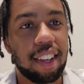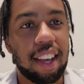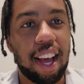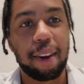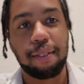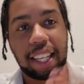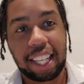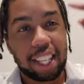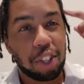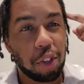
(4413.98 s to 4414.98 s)
out of like
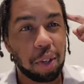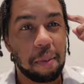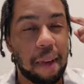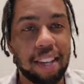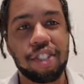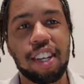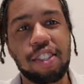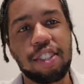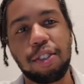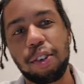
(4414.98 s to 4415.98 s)
your
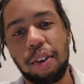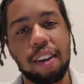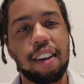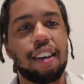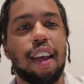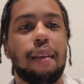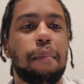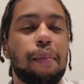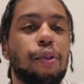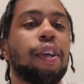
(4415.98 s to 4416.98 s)
imagination, you created it and
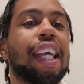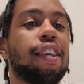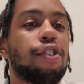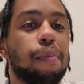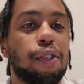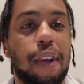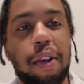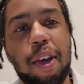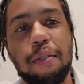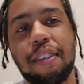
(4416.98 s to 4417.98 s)
people are getting so much
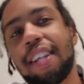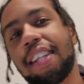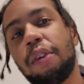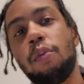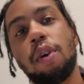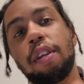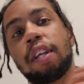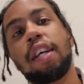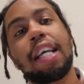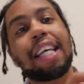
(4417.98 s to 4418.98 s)
value out of it that they want to
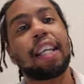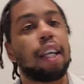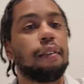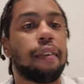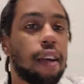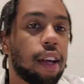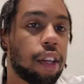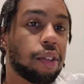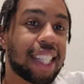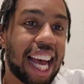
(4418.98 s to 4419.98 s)
give
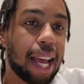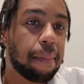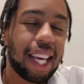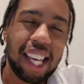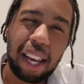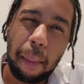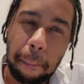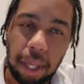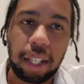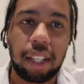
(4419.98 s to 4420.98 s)
their time and
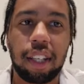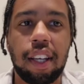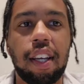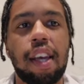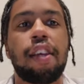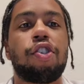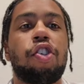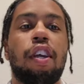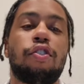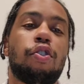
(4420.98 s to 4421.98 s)
money in
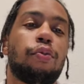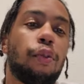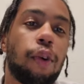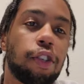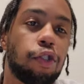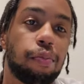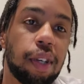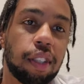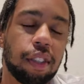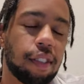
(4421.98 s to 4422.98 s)
exchange for what you
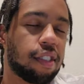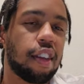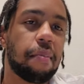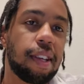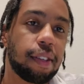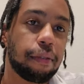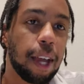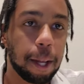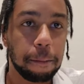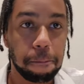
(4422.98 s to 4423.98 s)
built. It's an amazing
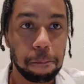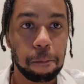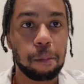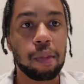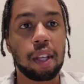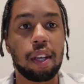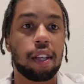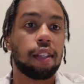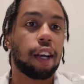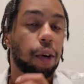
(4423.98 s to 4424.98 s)
feeling.
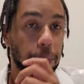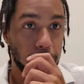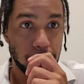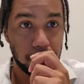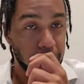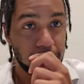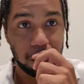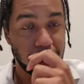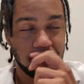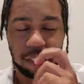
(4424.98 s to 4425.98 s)
And I hope you experience it
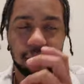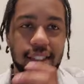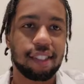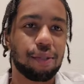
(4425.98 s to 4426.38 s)
because it's